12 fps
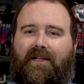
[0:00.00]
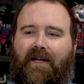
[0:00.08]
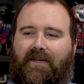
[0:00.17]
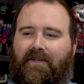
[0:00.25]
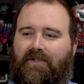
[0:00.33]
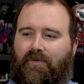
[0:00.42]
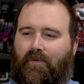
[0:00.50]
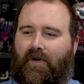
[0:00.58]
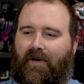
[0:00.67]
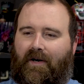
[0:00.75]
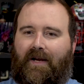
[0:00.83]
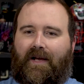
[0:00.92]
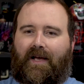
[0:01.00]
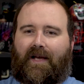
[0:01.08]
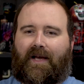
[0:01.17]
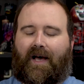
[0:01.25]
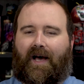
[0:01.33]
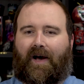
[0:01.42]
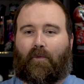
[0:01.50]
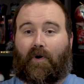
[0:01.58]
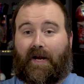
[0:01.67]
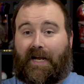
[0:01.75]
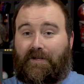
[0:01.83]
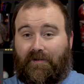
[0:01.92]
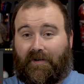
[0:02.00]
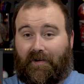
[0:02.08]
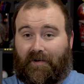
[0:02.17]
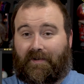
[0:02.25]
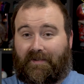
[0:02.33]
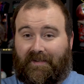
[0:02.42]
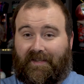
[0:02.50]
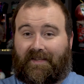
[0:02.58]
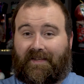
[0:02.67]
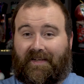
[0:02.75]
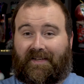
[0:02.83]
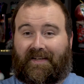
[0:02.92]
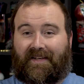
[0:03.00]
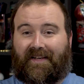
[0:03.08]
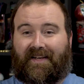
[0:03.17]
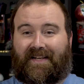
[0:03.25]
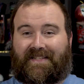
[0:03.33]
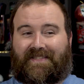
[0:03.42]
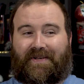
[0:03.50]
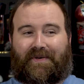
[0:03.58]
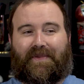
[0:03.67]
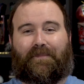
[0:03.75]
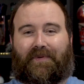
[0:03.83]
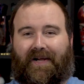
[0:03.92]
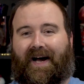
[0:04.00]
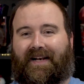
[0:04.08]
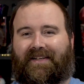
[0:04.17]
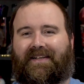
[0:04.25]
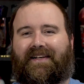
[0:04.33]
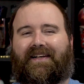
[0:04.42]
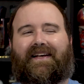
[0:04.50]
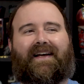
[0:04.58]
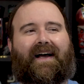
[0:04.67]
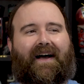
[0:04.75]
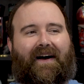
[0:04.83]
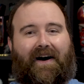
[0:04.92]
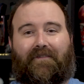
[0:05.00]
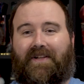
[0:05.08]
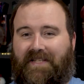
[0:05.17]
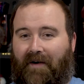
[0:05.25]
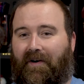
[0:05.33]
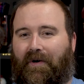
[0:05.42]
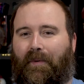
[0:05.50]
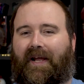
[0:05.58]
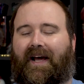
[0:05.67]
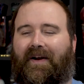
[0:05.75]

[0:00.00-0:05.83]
Collectors were were integral to the plot of the Terror Queen.